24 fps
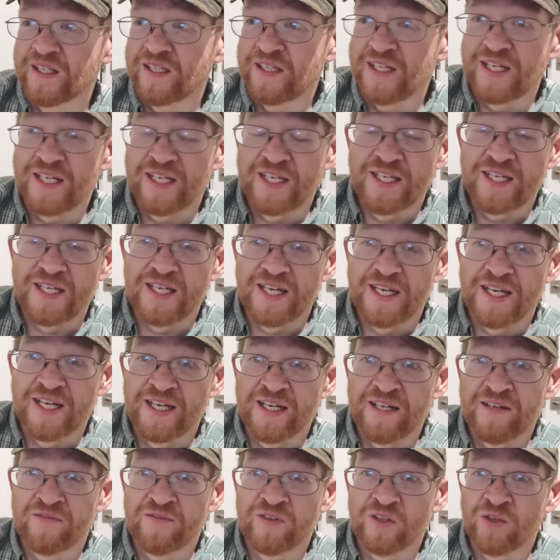They
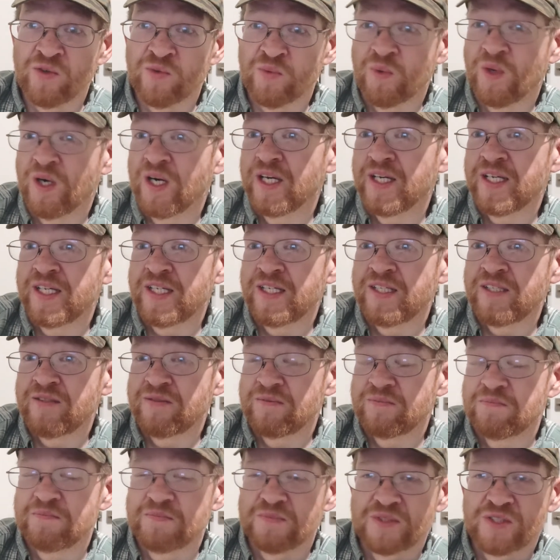have a wide
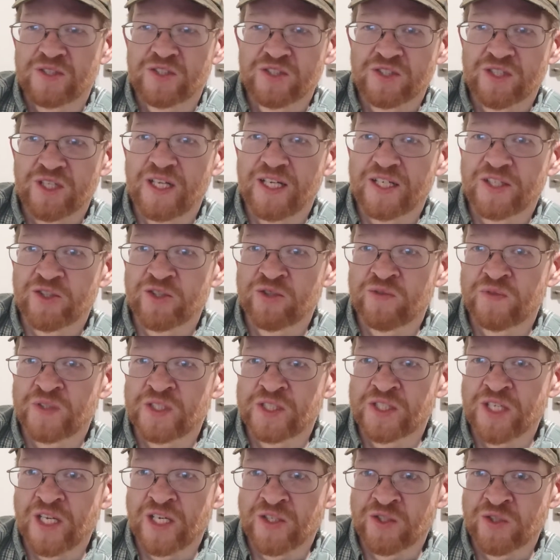selection of
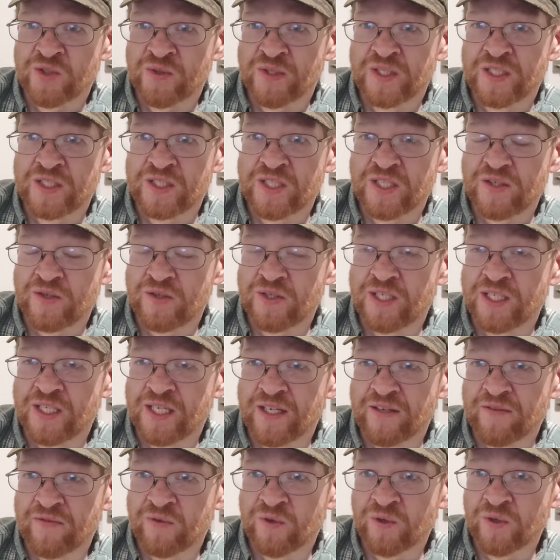accessories that you can
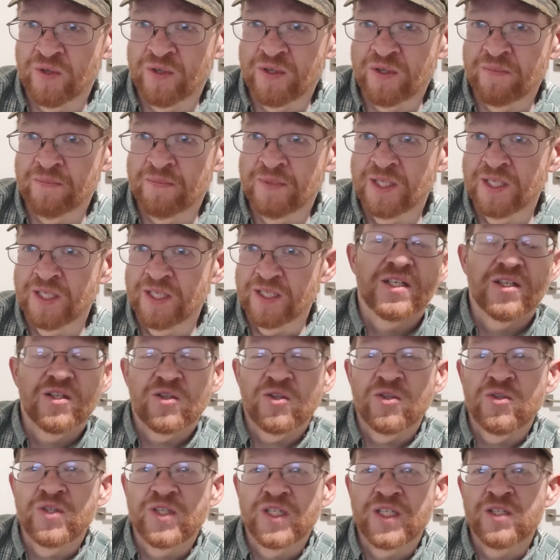get for them,
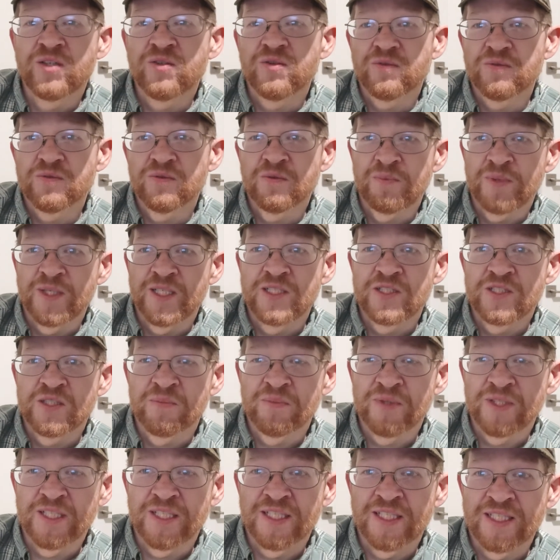including
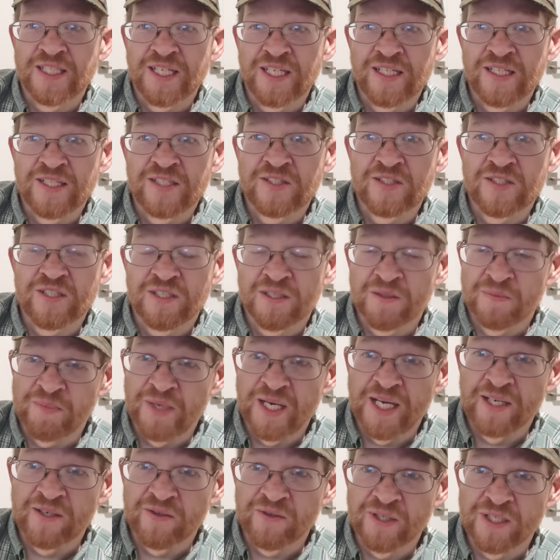replaceable antennas and
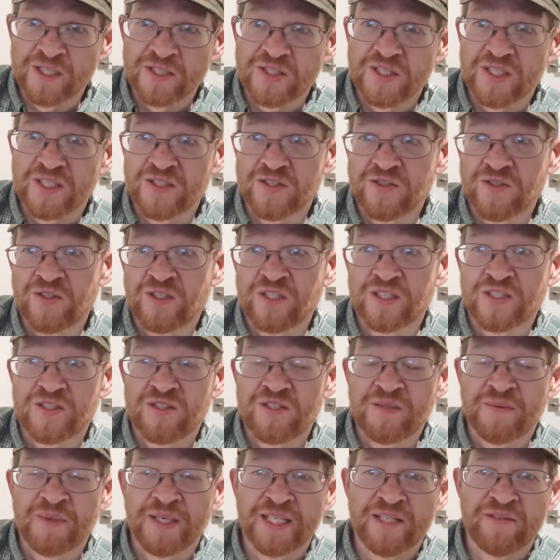batteries, as you can
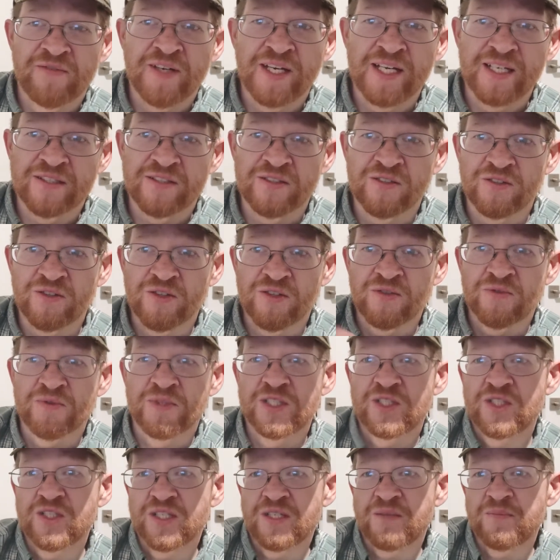see by the fact that the
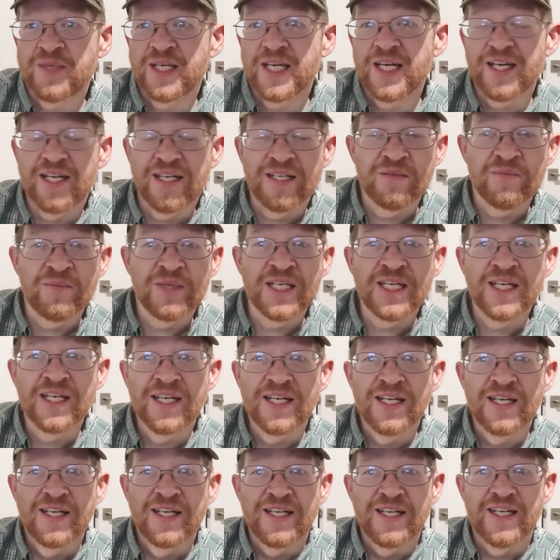three sitting behind me
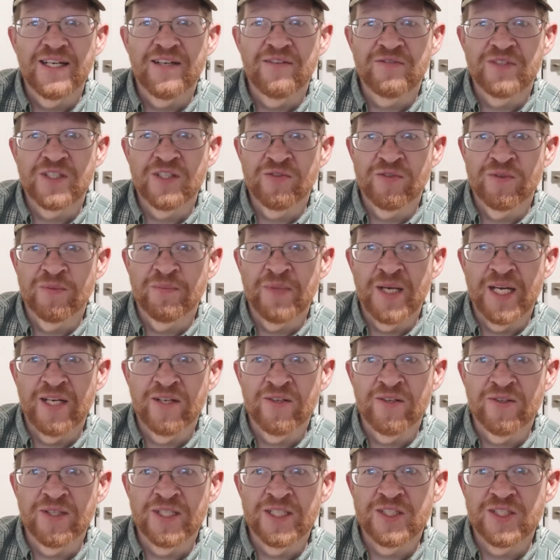have different
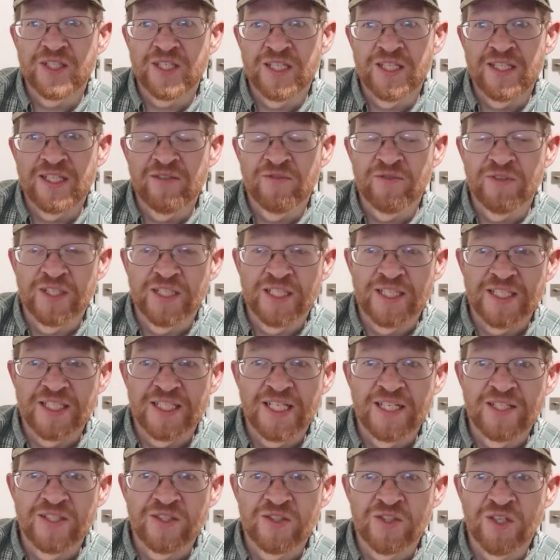batteries and different
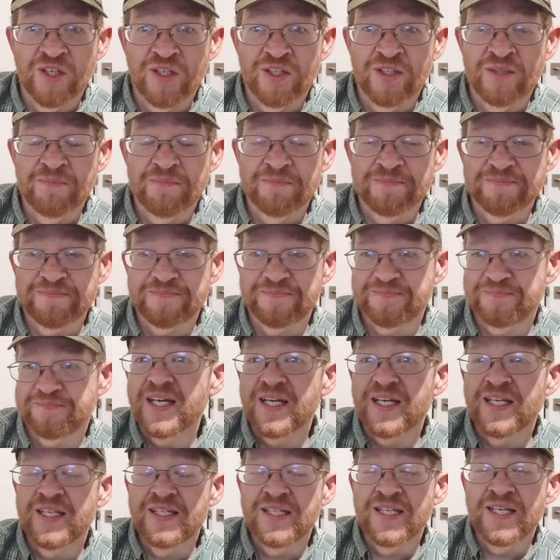antennas on them.
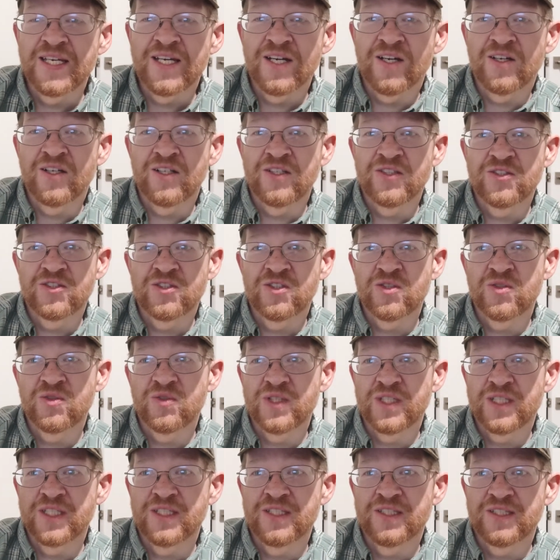And they
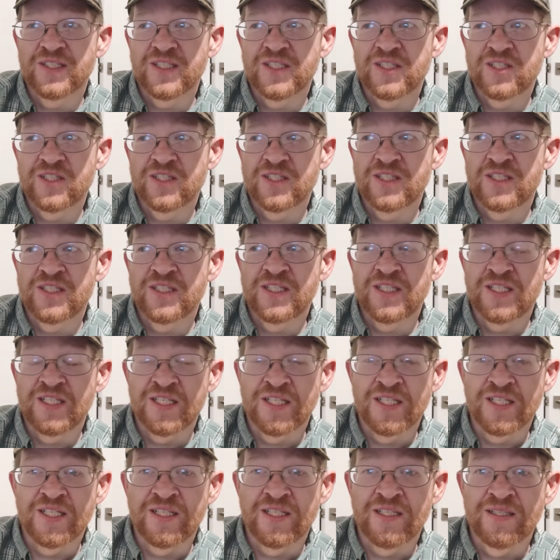also can listen
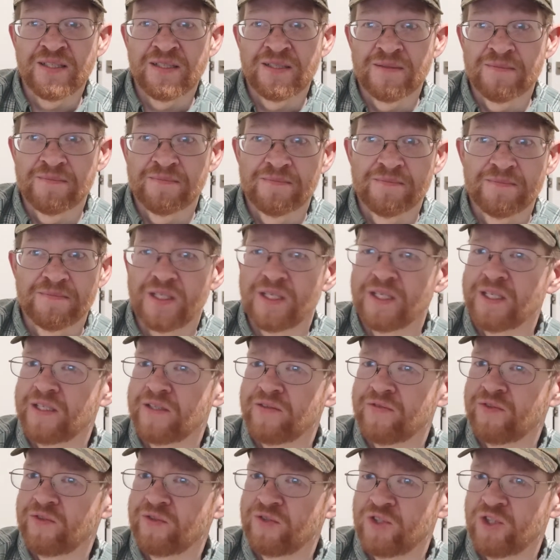in,
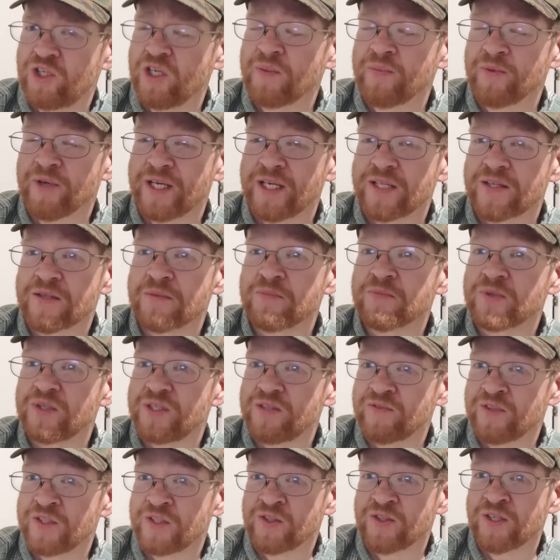and if you jailbreak them,
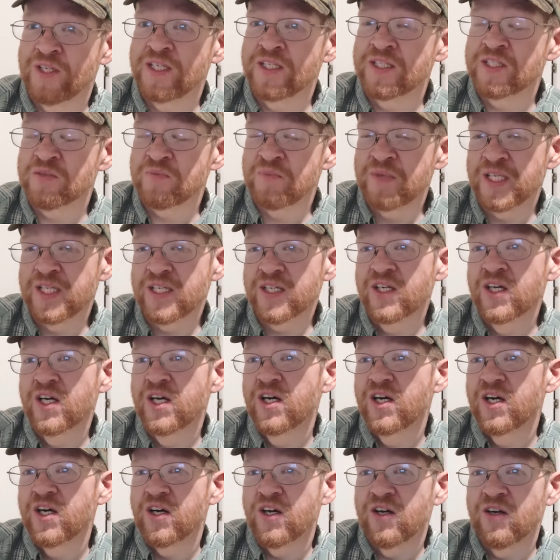even transmit
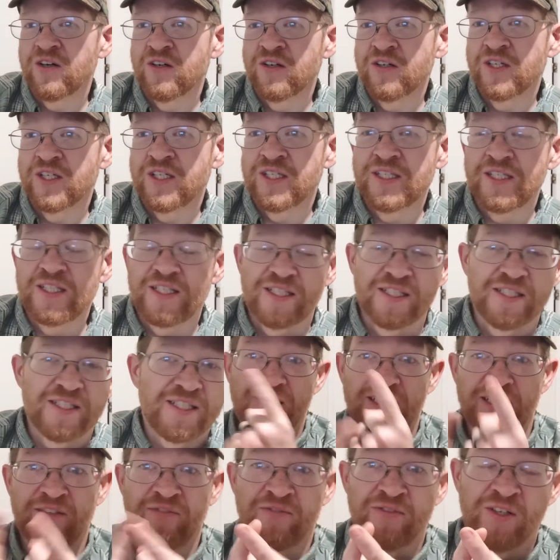on
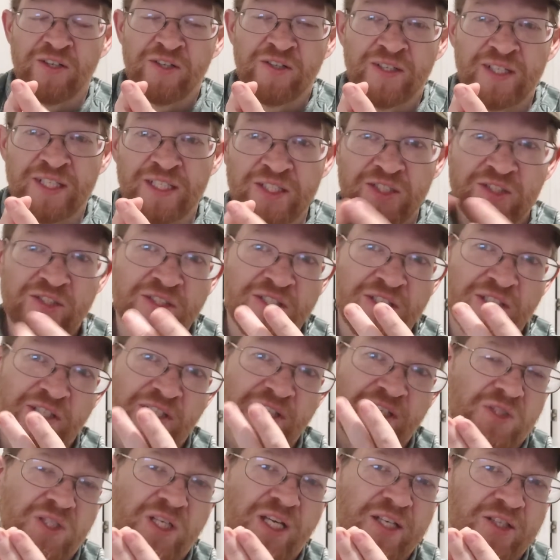FRS
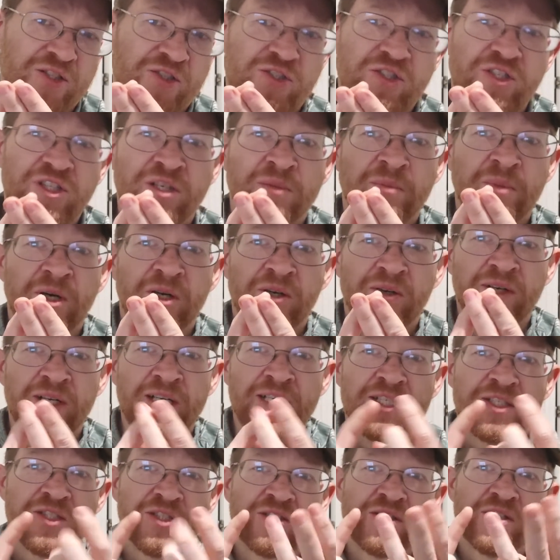slash
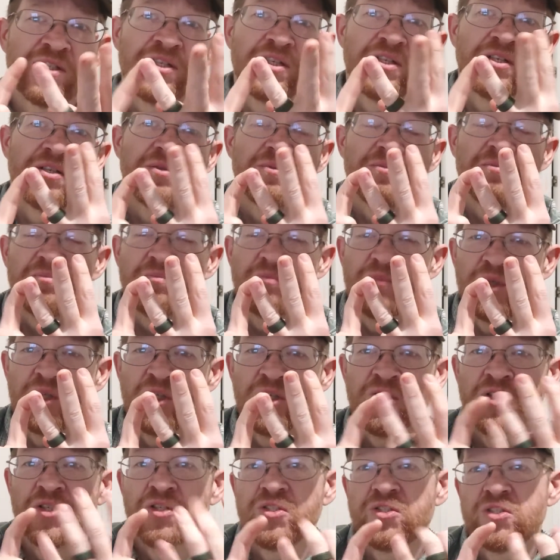GMRS
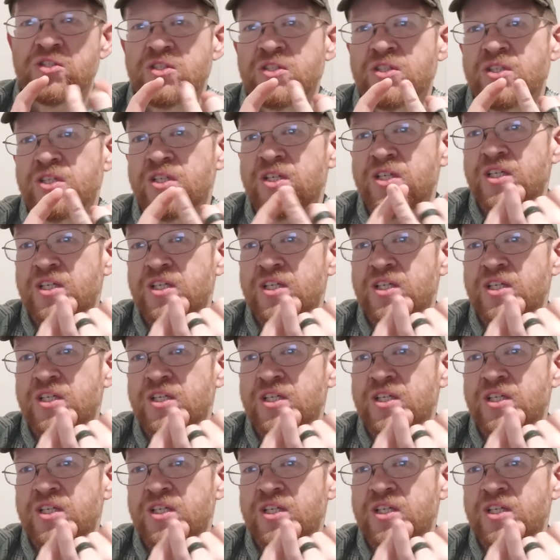MURS,